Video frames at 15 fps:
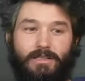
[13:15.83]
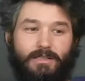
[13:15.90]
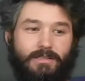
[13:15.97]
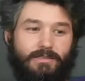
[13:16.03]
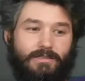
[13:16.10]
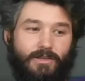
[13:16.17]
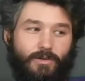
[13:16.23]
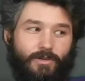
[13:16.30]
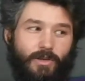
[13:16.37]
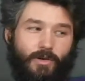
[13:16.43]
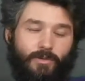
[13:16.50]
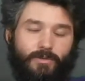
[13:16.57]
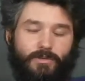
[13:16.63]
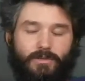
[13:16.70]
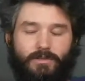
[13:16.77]
So
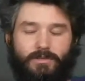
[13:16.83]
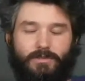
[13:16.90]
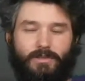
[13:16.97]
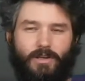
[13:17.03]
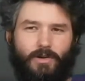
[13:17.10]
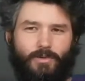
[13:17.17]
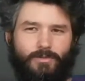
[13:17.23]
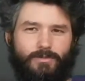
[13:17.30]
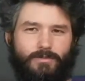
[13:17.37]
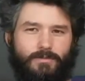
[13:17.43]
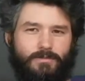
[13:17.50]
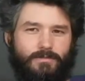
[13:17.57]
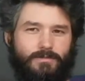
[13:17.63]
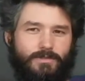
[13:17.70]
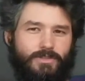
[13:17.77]
don't
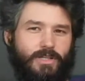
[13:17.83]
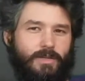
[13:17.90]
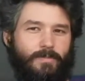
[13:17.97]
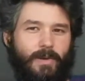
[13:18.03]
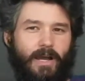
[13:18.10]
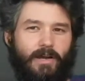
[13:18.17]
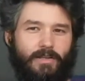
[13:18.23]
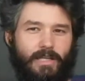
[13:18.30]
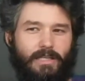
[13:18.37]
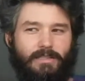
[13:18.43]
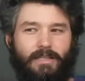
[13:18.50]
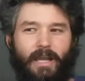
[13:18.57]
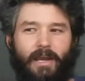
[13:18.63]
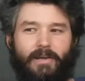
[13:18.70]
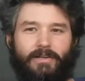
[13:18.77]
cheap out
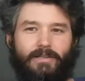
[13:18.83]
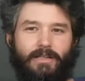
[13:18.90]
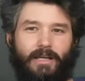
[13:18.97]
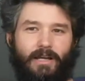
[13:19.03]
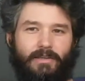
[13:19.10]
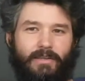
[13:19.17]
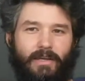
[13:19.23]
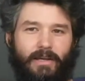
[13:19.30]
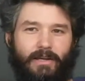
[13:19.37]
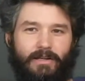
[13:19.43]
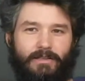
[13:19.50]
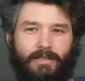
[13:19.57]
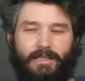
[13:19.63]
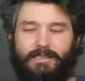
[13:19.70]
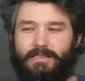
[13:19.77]
entirely on
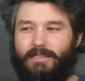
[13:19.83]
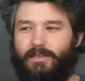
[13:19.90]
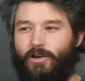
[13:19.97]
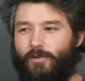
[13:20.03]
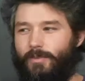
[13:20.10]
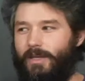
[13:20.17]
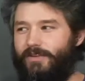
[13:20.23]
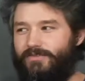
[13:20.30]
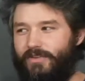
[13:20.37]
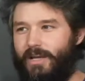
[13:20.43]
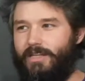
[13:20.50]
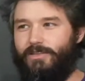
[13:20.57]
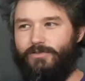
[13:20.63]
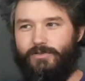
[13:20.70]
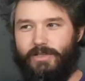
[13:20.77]
there. Like I said, don't be
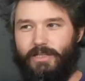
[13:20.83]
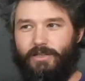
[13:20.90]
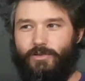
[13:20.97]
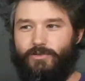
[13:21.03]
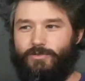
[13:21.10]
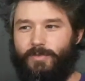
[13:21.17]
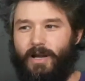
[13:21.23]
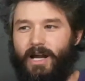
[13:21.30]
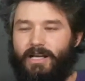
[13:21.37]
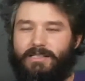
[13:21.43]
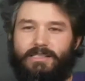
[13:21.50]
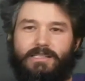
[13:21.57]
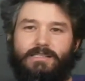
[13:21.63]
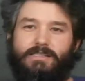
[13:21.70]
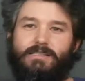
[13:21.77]
afraid to reuse
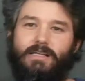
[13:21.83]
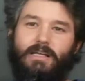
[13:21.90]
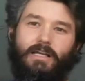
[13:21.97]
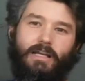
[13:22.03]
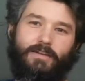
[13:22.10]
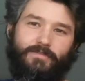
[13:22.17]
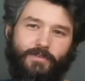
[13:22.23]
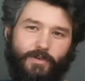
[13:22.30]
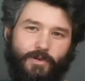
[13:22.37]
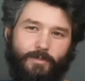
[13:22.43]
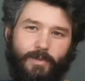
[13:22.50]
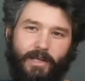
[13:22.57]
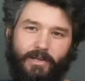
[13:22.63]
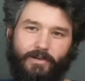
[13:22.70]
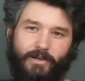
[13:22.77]
boxes. If you're a
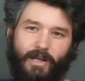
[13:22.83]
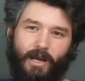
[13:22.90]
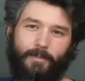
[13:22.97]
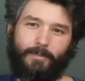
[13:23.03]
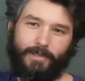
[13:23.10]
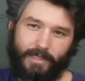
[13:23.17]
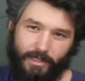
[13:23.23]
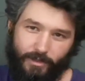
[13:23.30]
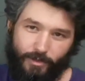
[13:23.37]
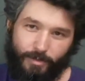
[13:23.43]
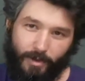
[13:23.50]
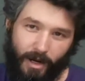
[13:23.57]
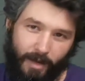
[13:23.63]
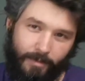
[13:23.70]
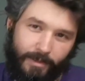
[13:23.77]
bigger company, you
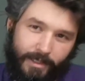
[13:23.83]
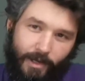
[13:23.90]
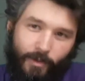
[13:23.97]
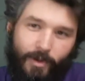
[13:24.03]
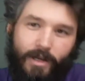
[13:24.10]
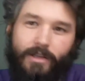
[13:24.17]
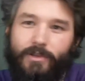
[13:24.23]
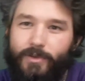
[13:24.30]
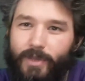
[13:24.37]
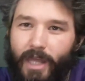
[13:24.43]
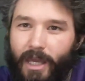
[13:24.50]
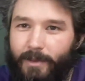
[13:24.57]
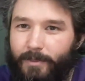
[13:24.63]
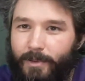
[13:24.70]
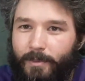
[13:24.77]
probably don't want to do
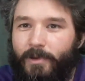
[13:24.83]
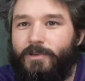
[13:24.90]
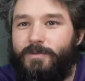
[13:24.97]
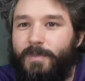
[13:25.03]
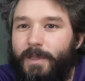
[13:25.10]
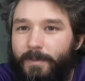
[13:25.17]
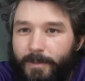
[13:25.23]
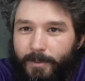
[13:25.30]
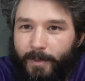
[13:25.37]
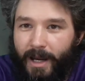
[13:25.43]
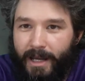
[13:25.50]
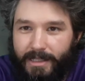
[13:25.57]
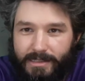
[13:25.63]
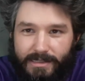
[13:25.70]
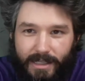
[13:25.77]
that. But most people
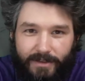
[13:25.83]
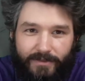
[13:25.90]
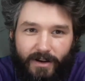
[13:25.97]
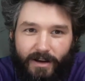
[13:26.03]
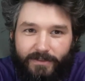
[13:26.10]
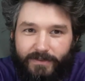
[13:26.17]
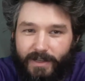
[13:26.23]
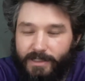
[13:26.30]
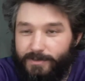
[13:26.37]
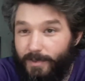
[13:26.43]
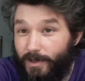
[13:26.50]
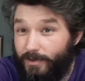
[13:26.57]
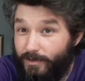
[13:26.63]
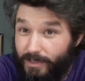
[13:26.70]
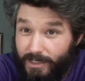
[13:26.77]
buying stuff off
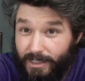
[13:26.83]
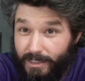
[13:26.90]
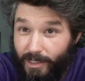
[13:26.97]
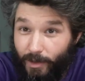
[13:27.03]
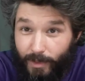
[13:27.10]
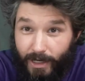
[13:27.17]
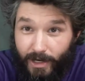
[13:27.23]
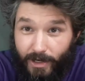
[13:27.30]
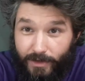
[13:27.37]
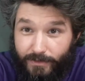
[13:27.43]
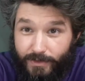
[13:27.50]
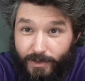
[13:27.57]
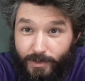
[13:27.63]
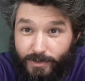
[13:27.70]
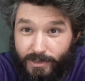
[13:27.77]
Facebook really don't care
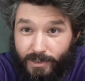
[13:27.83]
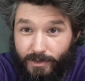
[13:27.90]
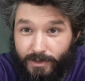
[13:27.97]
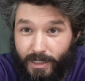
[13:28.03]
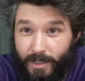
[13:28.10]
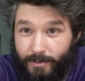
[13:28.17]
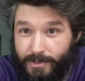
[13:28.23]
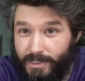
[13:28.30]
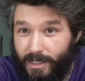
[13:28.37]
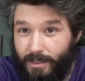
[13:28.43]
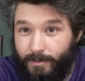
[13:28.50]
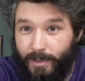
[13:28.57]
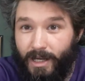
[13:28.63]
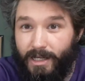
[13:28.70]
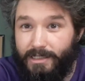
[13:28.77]
if you use an old
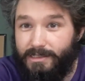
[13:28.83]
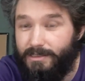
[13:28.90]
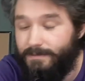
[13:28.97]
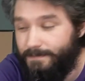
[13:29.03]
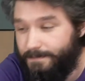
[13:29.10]
Amazon box.